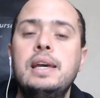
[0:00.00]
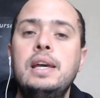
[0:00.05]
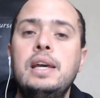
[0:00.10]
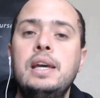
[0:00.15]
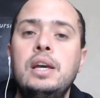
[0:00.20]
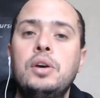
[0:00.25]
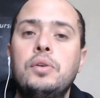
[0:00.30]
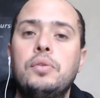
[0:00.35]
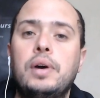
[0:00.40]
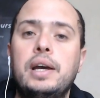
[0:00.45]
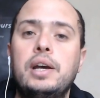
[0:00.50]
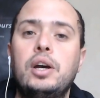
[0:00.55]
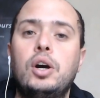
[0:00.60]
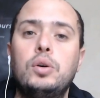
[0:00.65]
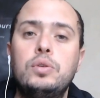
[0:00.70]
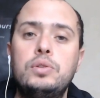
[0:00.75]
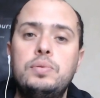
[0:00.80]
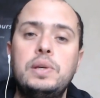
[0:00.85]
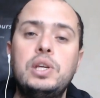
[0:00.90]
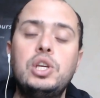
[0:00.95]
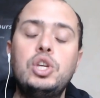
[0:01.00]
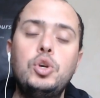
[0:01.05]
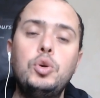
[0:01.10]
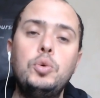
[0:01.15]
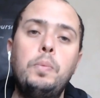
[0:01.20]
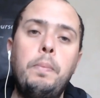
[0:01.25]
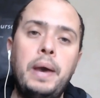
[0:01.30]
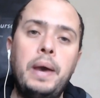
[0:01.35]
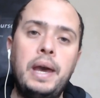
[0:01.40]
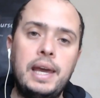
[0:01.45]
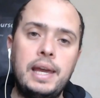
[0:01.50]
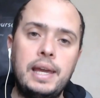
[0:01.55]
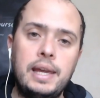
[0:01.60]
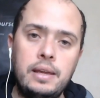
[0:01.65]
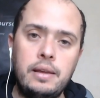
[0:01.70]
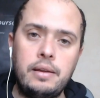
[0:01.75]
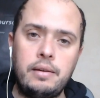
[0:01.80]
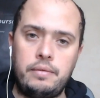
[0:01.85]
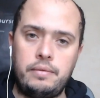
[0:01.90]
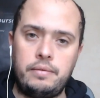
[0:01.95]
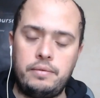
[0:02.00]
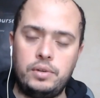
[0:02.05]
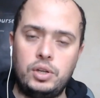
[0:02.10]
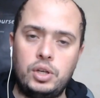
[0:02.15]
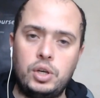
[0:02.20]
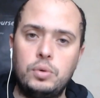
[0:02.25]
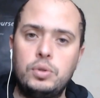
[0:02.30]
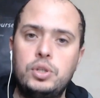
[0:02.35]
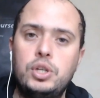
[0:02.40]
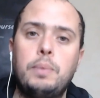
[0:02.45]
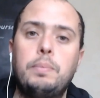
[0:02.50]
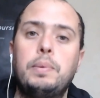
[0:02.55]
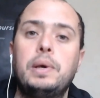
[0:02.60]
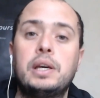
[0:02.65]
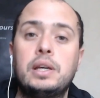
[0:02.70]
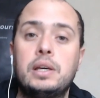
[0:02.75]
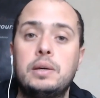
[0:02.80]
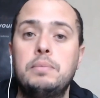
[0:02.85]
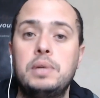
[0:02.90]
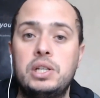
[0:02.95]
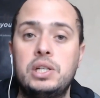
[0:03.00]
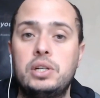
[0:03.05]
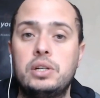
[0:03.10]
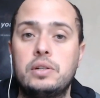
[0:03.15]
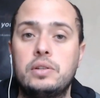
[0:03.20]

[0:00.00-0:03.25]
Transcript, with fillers: right, ultimately you pay Coach Up a commission.